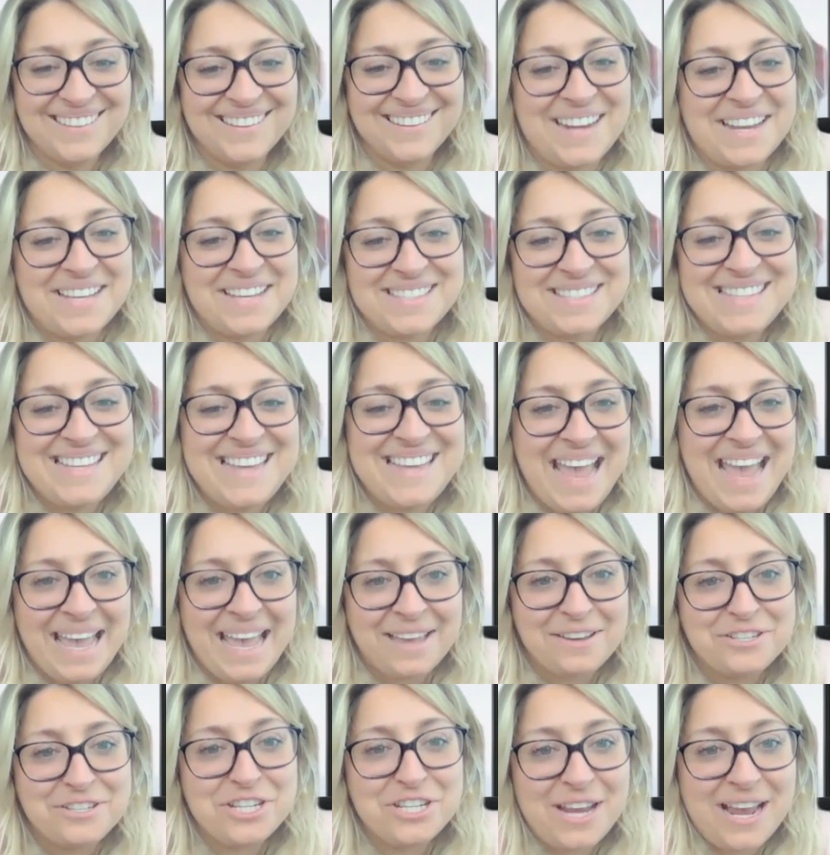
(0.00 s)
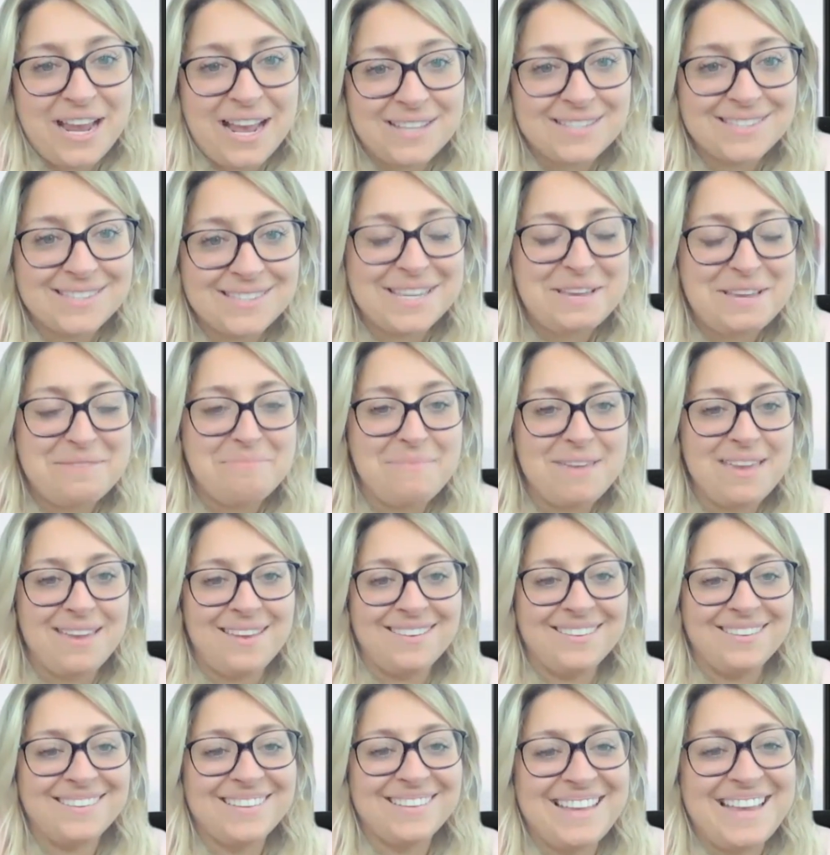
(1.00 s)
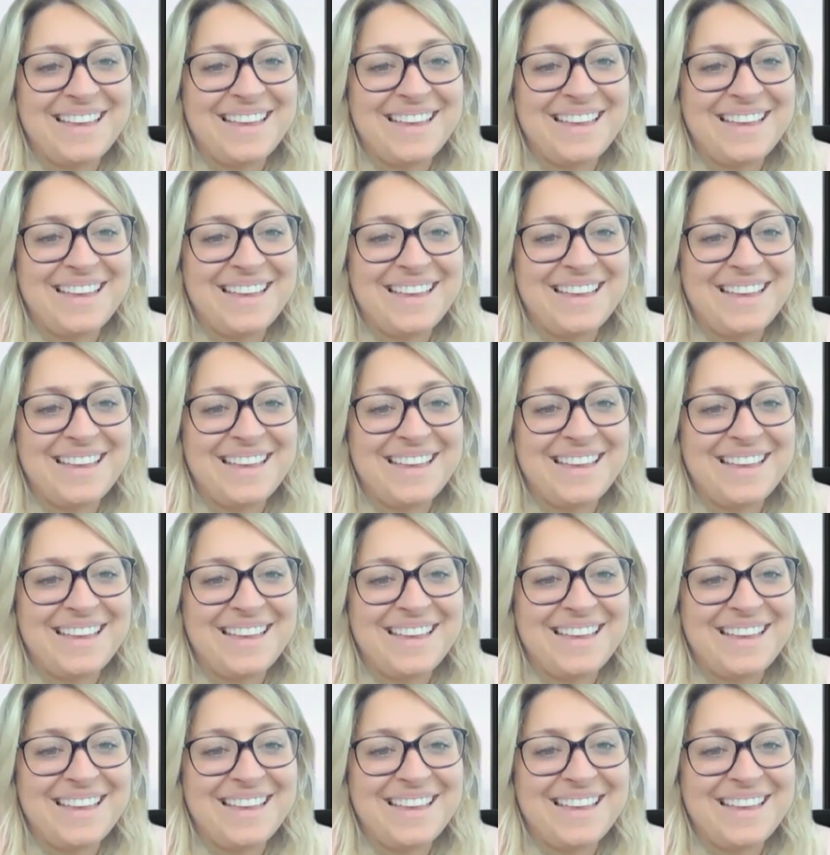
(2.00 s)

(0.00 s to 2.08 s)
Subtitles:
And I see Angie asking me